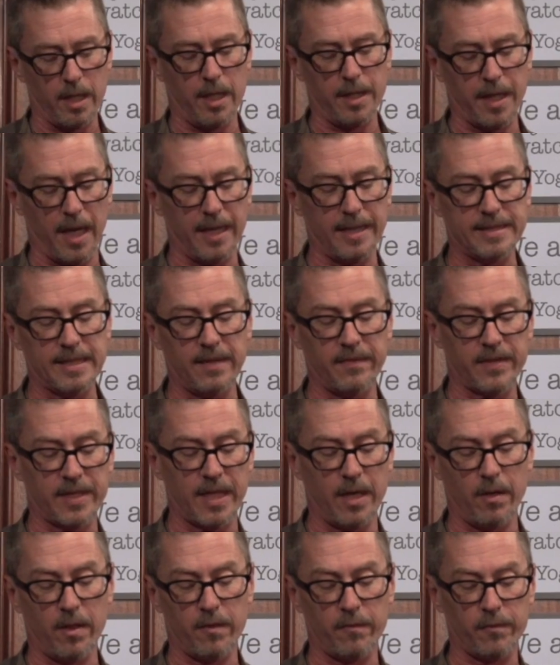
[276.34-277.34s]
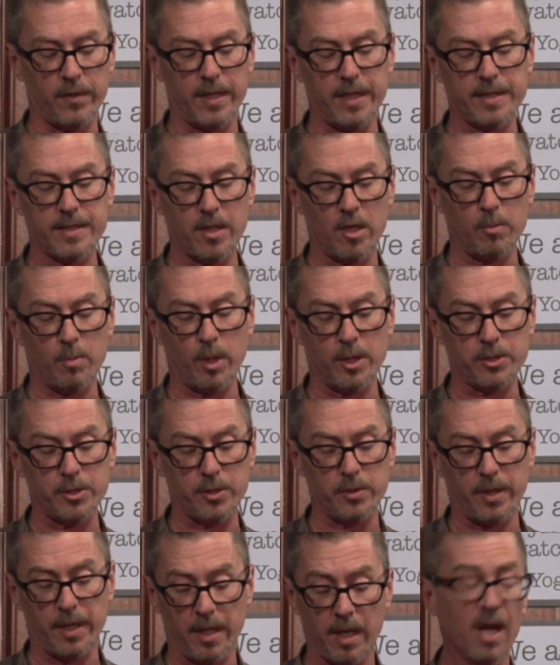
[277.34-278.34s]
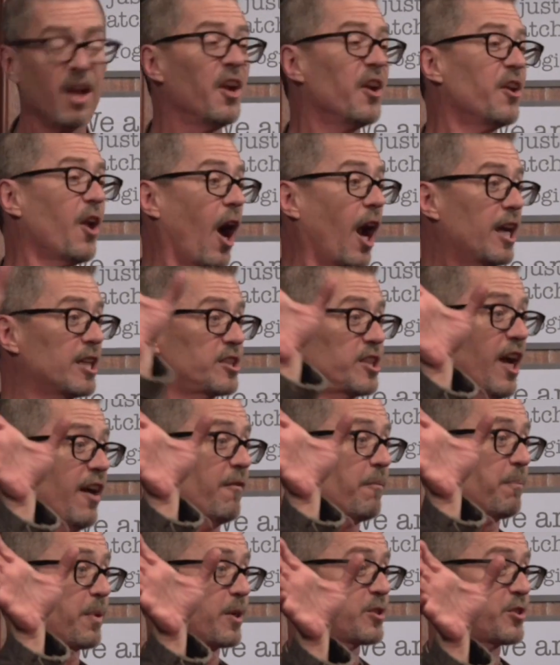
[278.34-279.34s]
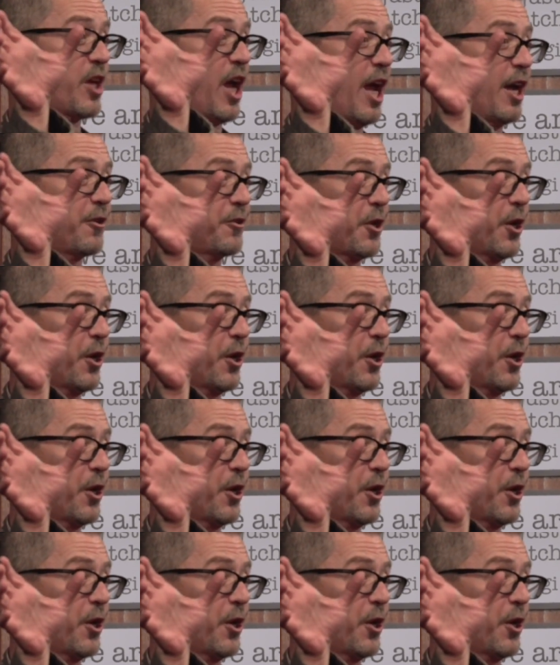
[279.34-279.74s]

97 carried the free, 0.2. 97%,